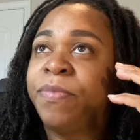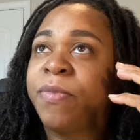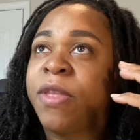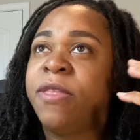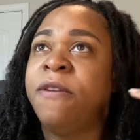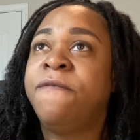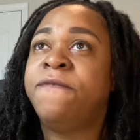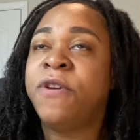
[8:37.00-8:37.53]

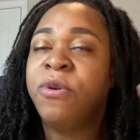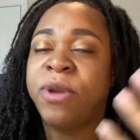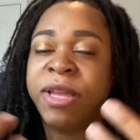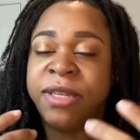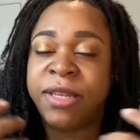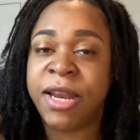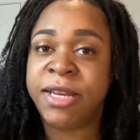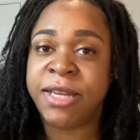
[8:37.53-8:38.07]
the
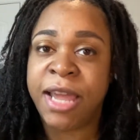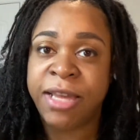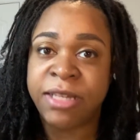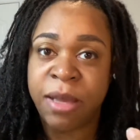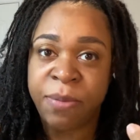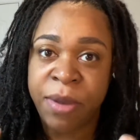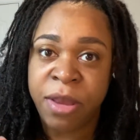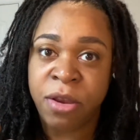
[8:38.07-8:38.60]
focus that it takes
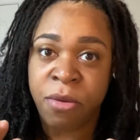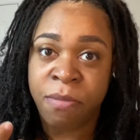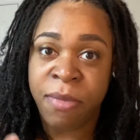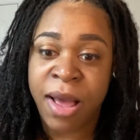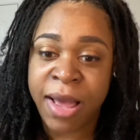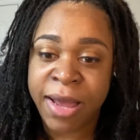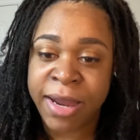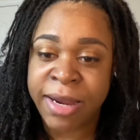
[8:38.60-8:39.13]
up in your
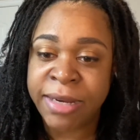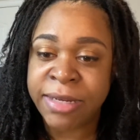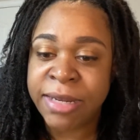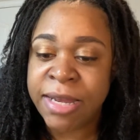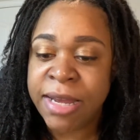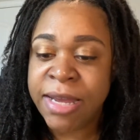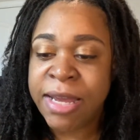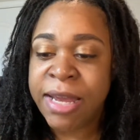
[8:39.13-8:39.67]
mind
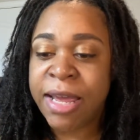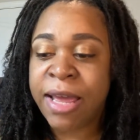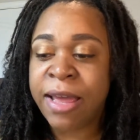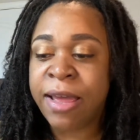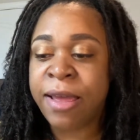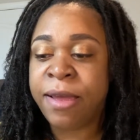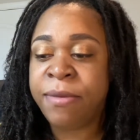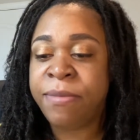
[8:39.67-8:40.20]

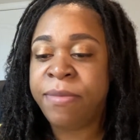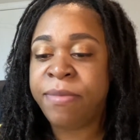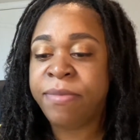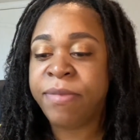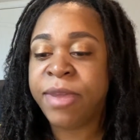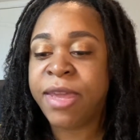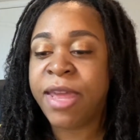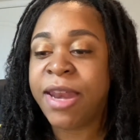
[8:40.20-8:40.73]

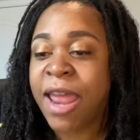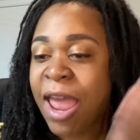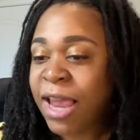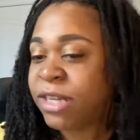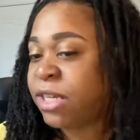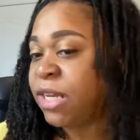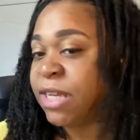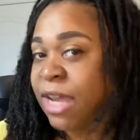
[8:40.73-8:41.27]
can
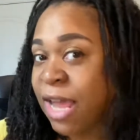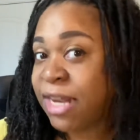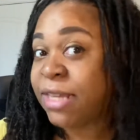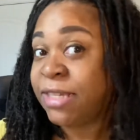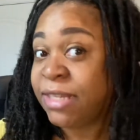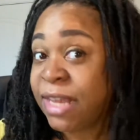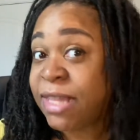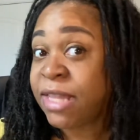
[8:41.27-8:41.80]
actually kind of
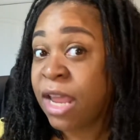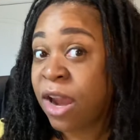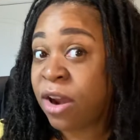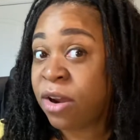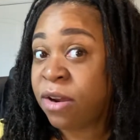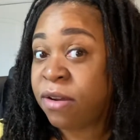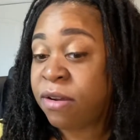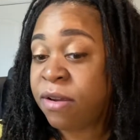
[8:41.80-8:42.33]
sit
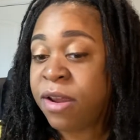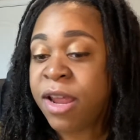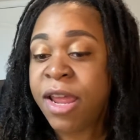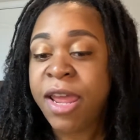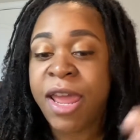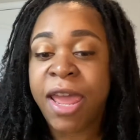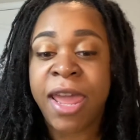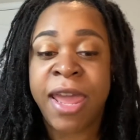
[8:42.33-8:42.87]
there,
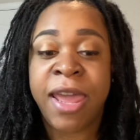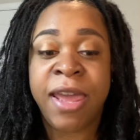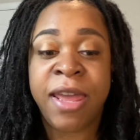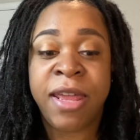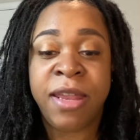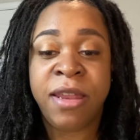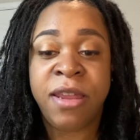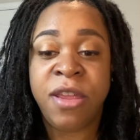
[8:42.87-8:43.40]

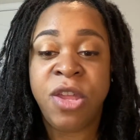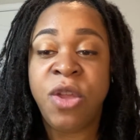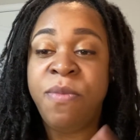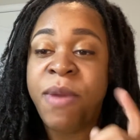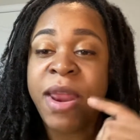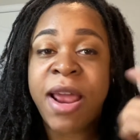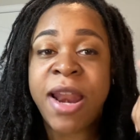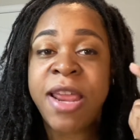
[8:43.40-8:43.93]
and you
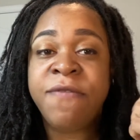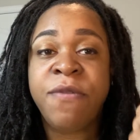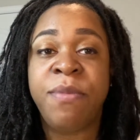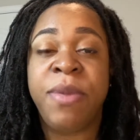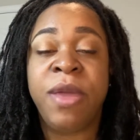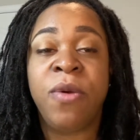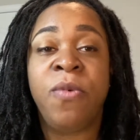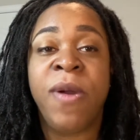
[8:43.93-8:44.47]
may not even
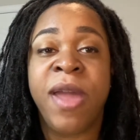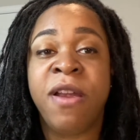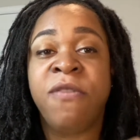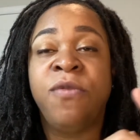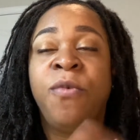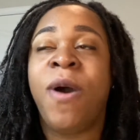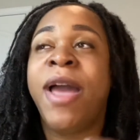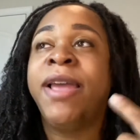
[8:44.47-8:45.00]
be aware
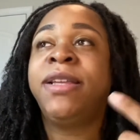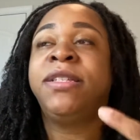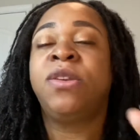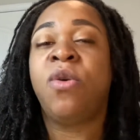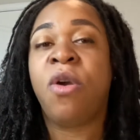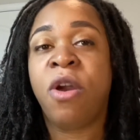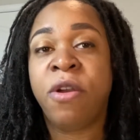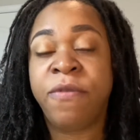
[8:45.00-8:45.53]
of why it's so
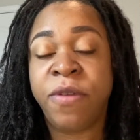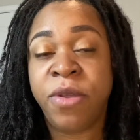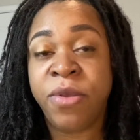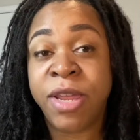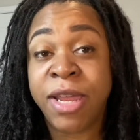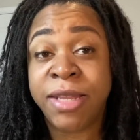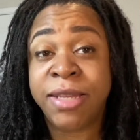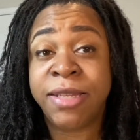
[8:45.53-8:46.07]
hard for you to
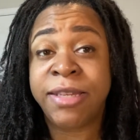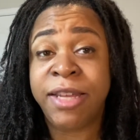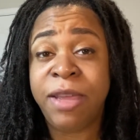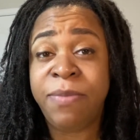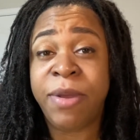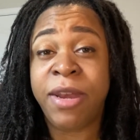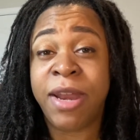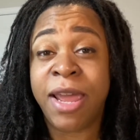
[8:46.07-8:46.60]
get to
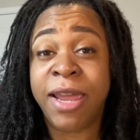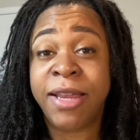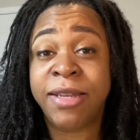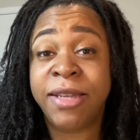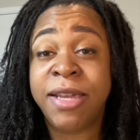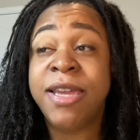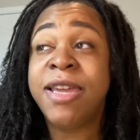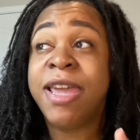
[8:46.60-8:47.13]
sleep at night.
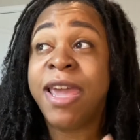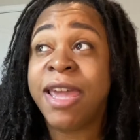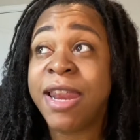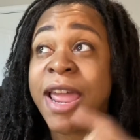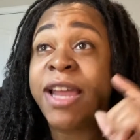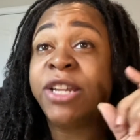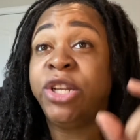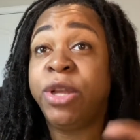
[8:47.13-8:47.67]
It can
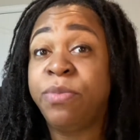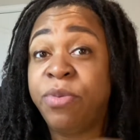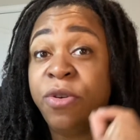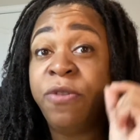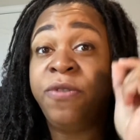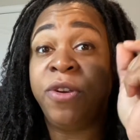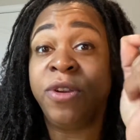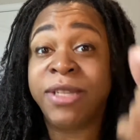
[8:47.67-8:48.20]
actually
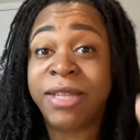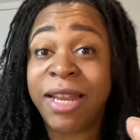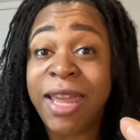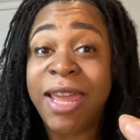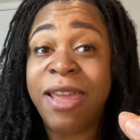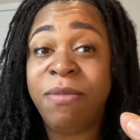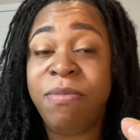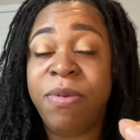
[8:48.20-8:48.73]
improve your
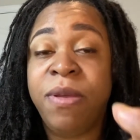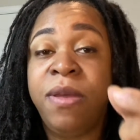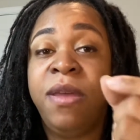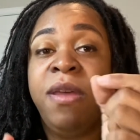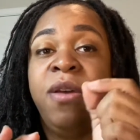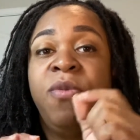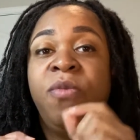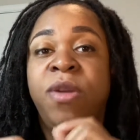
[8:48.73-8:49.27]
sleep
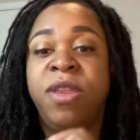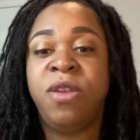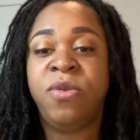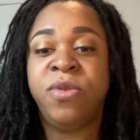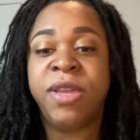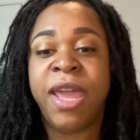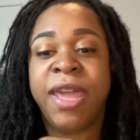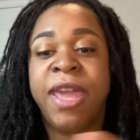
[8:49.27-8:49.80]
when
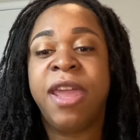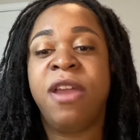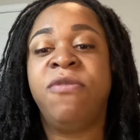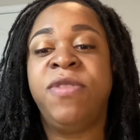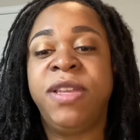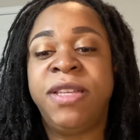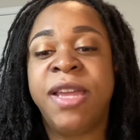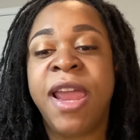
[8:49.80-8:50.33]
you take care of
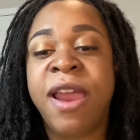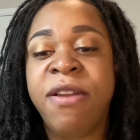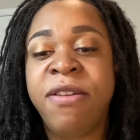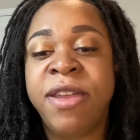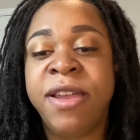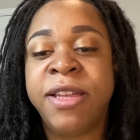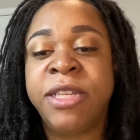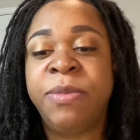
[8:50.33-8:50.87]
these
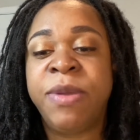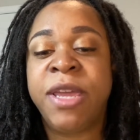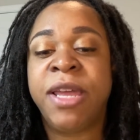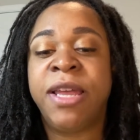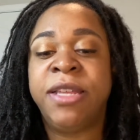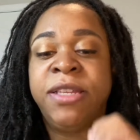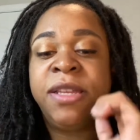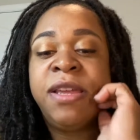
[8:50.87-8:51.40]
areas,
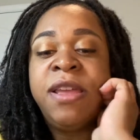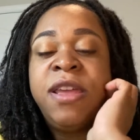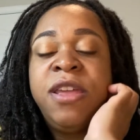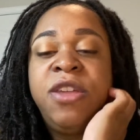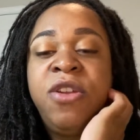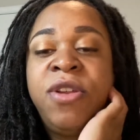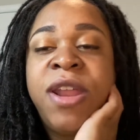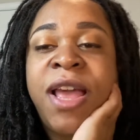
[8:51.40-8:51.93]
because
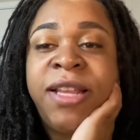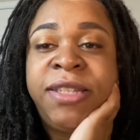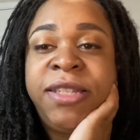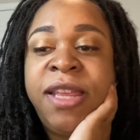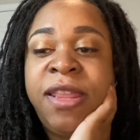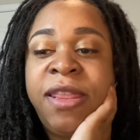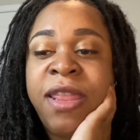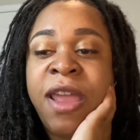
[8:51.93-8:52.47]
you're not
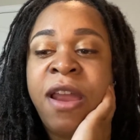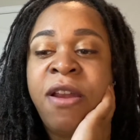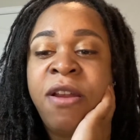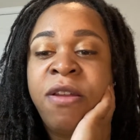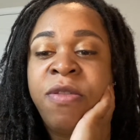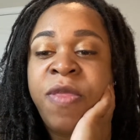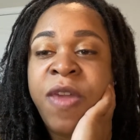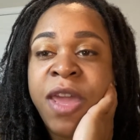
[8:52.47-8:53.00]
sitting
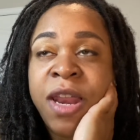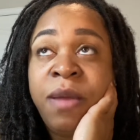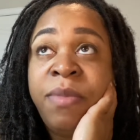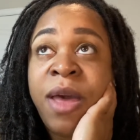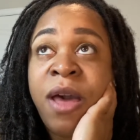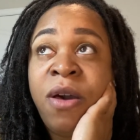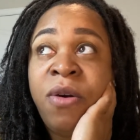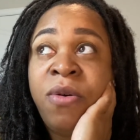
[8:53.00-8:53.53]
there thinking
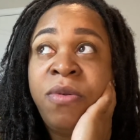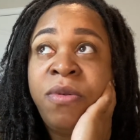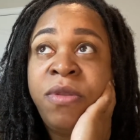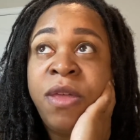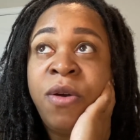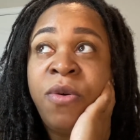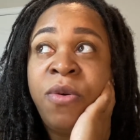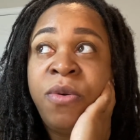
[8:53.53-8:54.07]
about
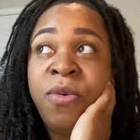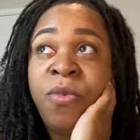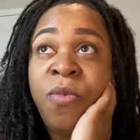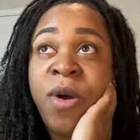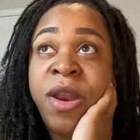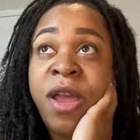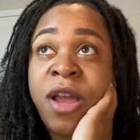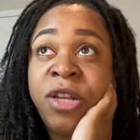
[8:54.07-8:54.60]
the
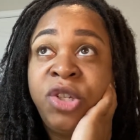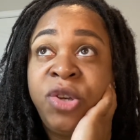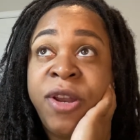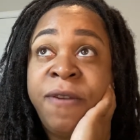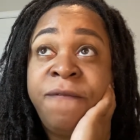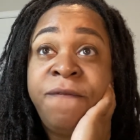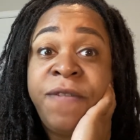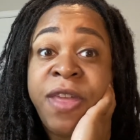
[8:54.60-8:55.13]

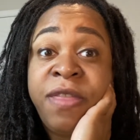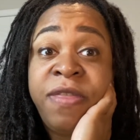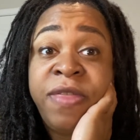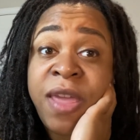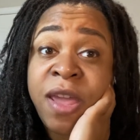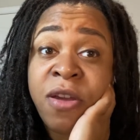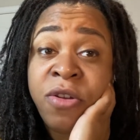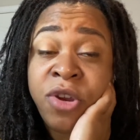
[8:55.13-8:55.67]
105th
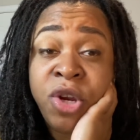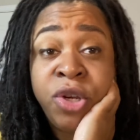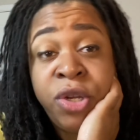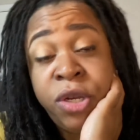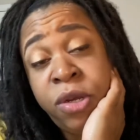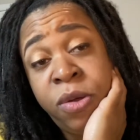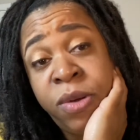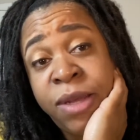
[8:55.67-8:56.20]
thing on your
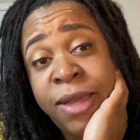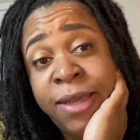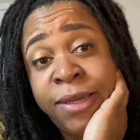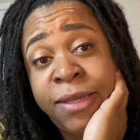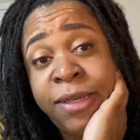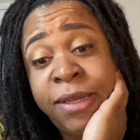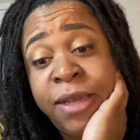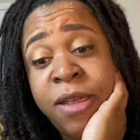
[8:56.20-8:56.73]
to-do
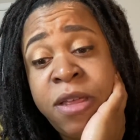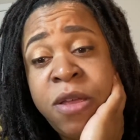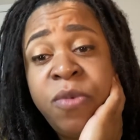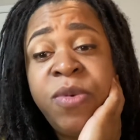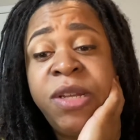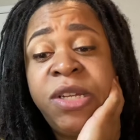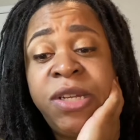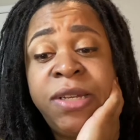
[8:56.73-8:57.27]
list,
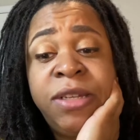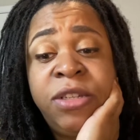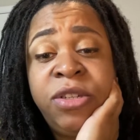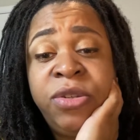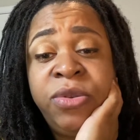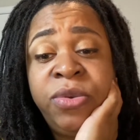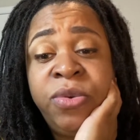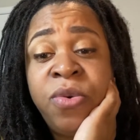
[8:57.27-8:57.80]
which is
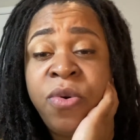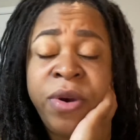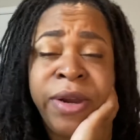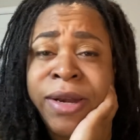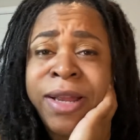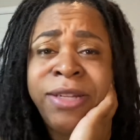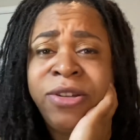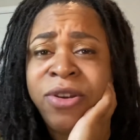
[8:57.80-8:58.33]
to
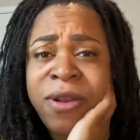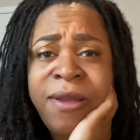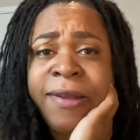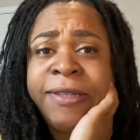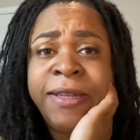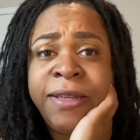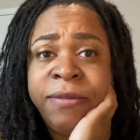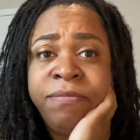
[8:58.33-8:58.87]
organize your
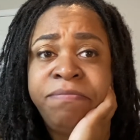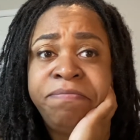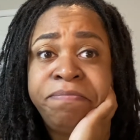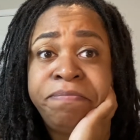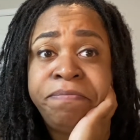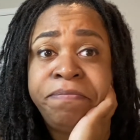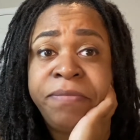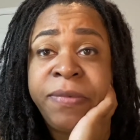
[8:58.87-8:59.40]
closet.
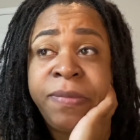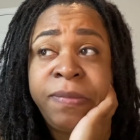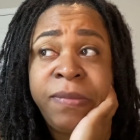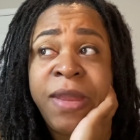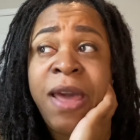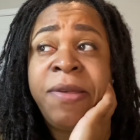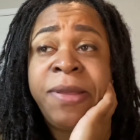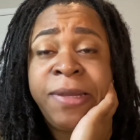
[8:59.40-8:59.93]

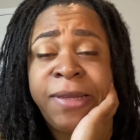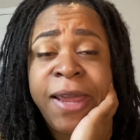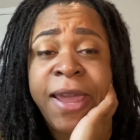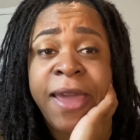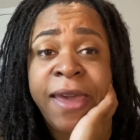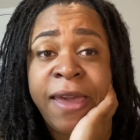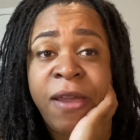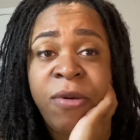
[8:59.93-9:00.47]
Now that's
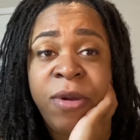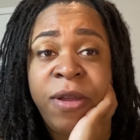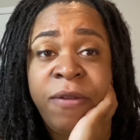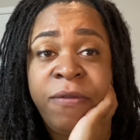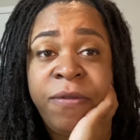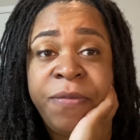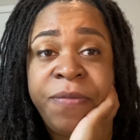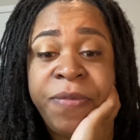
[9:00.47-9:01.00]
taken care
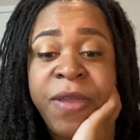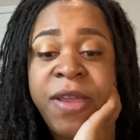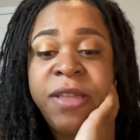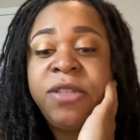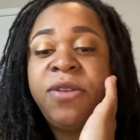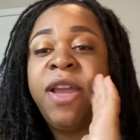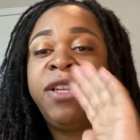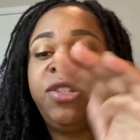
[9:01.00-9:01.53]
of.
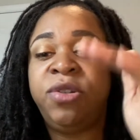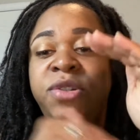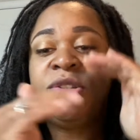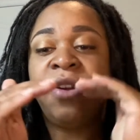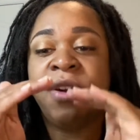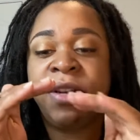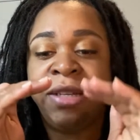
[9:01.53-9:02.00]
So as you start